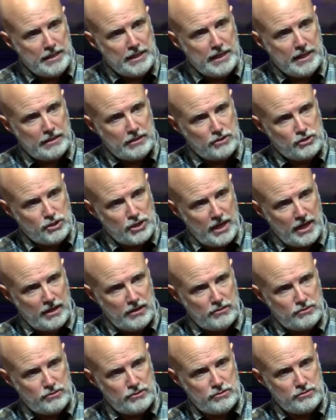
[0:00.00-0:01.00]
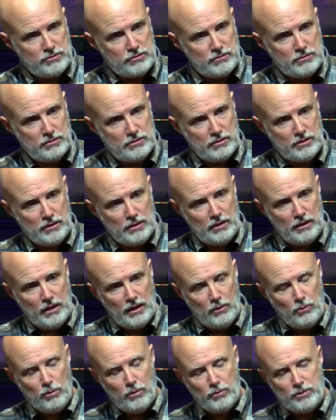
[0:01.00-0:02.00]
began to change.
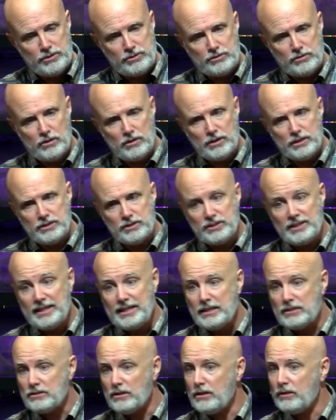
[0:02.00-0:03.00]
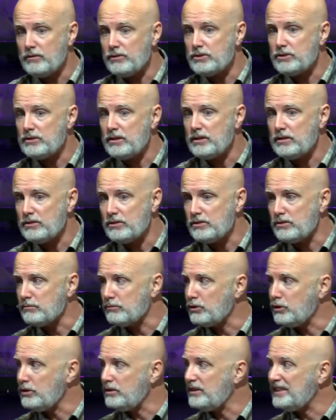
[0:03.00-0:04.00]
And what we started seeing is all of a sudden
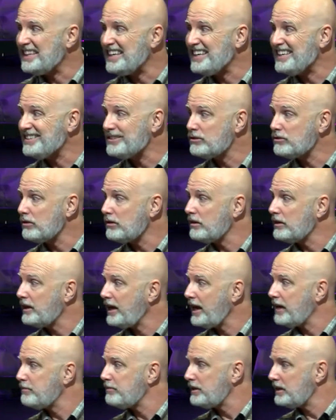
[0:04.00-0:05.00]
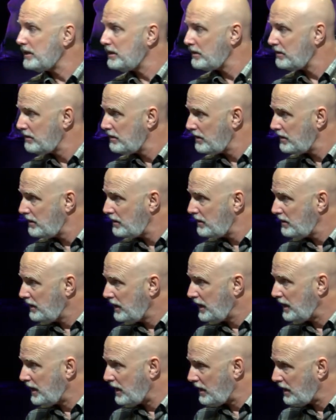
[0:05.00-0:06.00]
some good things started happening
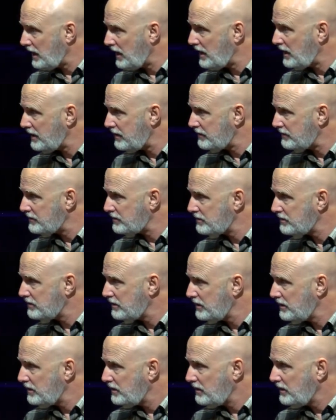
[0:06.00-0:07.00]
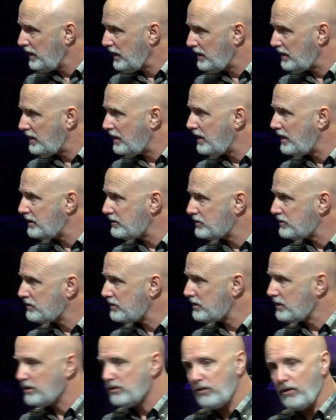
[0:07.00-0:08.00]
in our lives. And God
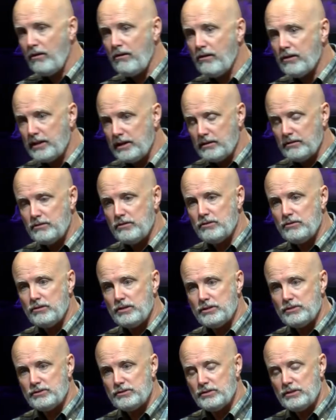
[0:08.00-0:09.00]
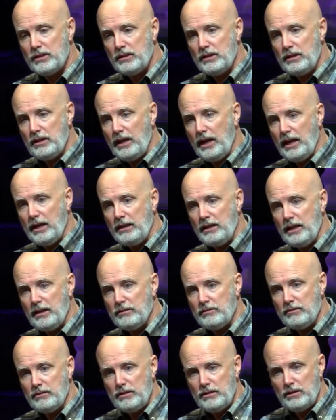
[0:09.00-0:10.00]
started talking to us. And,
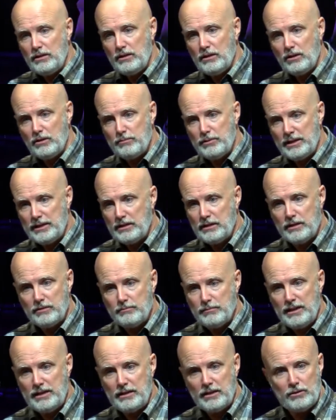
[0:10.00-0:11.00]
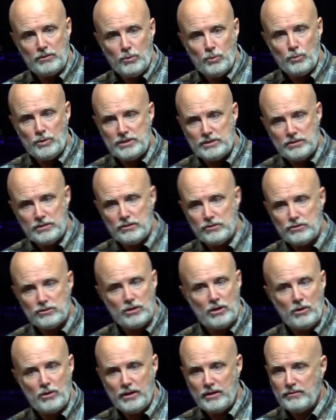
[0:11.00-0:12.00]
and you know, but it doesn't mean that we still
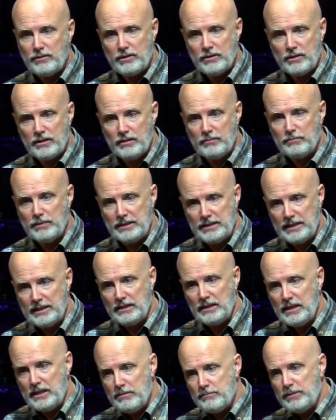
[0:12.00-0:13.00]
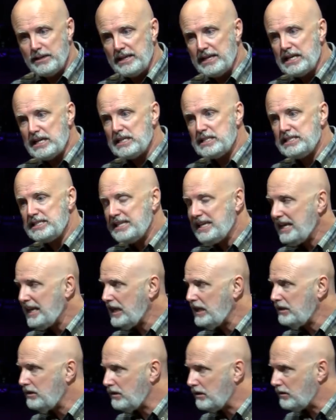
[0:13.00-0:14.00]
saw everything, but then, but it
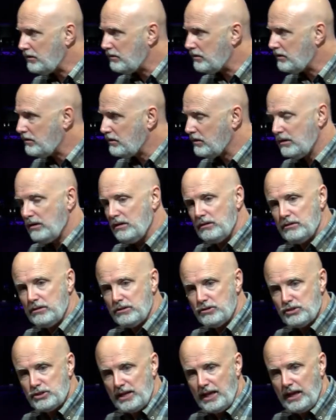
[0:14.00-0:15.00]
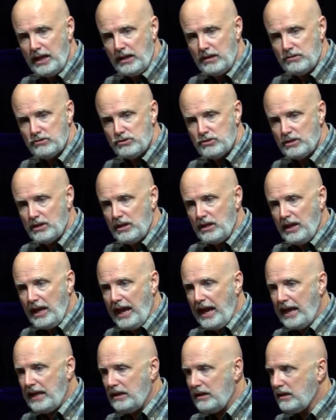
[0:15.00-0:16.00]
continued to change.
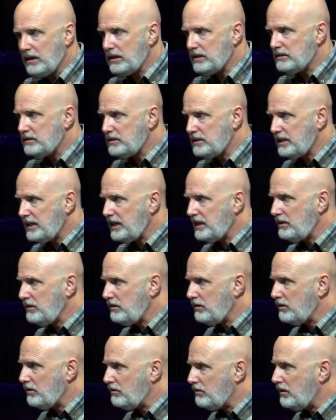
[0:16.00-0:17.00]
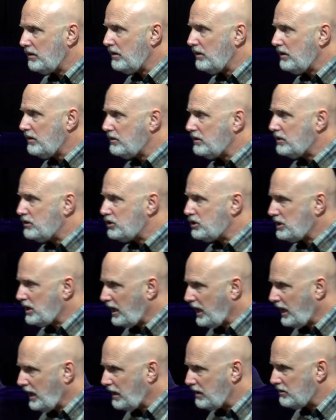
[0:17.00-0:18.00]
And it continued to
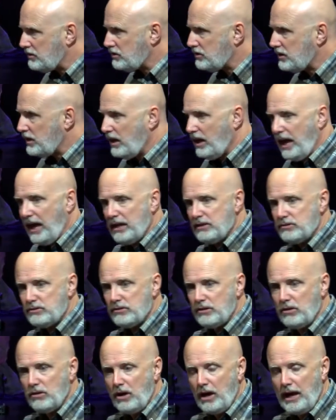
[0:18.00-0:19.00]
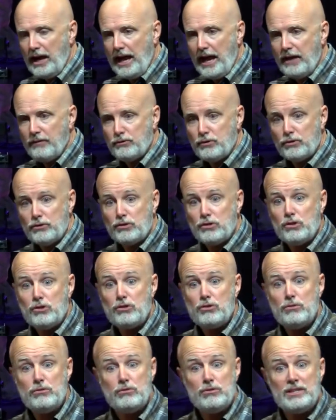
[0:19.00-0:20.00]
change. And so after
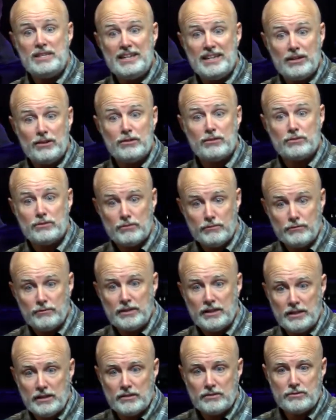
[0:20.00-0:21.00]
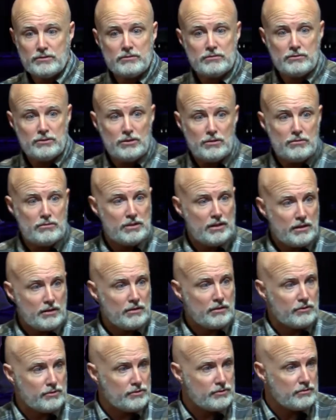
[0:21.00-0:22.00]
two years of this, two
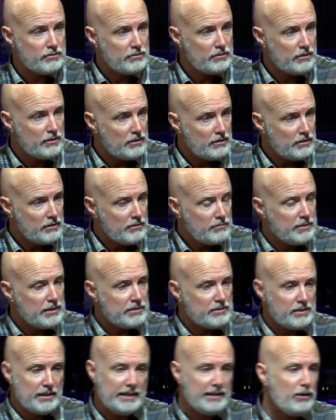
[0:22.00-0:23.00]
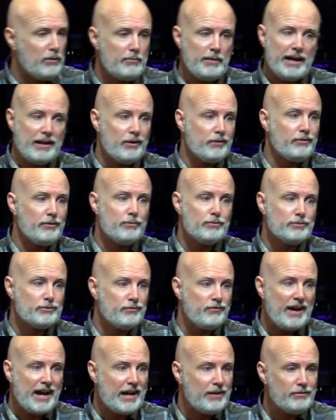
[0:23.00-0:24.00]
years, but it don't matter if it was
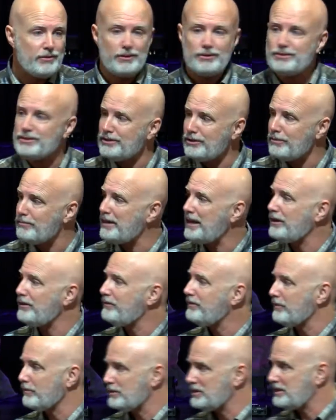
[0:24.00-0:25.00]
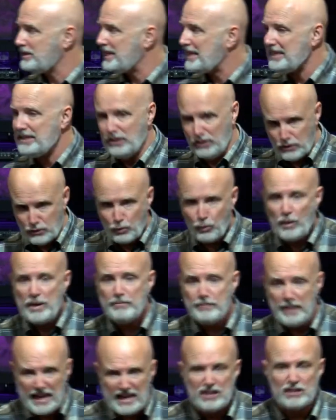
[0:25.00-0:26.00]
five years, it don't matter if it was 10 years,
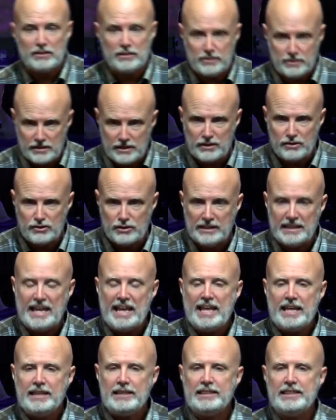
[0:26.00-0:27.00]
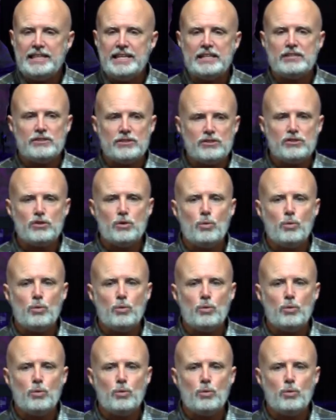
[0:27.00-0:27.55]
we made a decision. This is